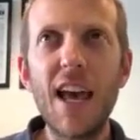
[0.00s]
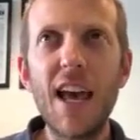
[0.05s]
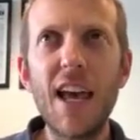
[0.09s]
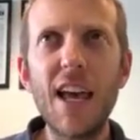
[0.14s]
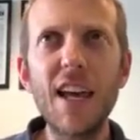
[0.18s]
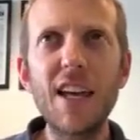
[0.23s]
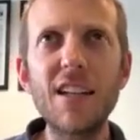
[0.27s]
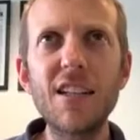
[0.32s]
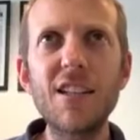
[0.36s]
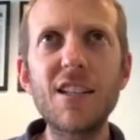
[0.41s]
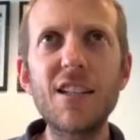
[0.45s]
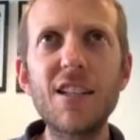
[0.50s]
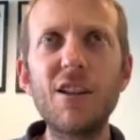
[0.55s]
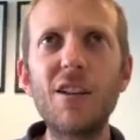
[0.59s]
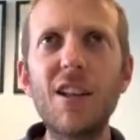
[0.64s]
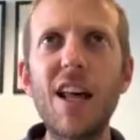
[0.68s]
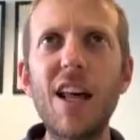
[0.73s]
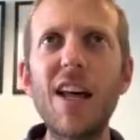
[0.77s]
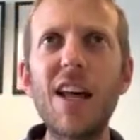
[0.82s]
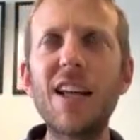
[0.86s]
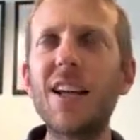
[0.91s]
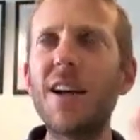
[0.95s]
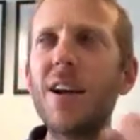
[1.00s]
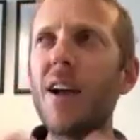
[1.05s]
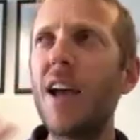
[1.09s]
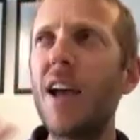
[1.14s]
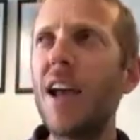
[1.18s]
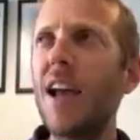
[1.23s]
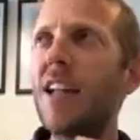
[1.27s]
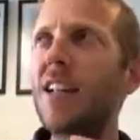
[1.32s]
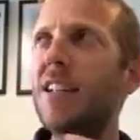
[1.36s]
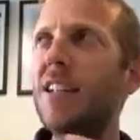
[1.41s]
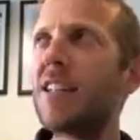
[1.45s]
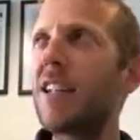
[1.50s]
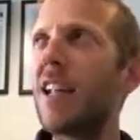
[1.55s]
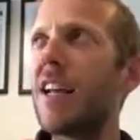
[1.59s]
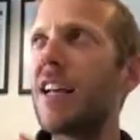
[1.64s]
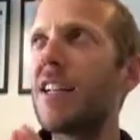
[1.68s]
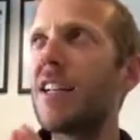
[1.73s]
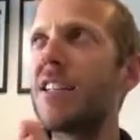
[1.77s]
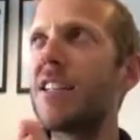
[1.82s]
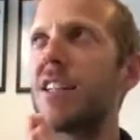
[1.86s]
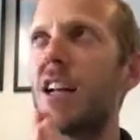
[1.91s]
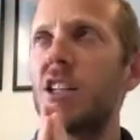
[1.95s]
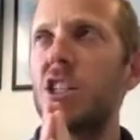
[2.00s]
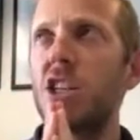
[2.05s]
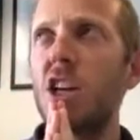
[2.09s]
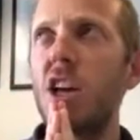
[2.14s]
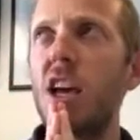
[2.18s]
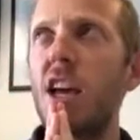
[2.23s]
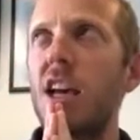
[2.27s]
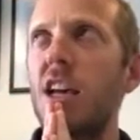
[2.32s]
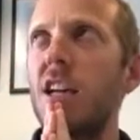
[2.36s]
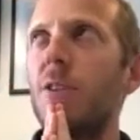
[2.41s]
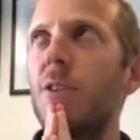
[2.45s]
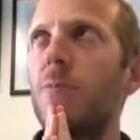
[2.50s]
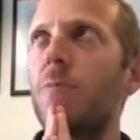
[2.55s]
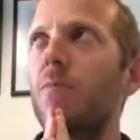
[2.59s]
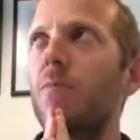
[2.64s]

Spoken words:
And so like, it's like such an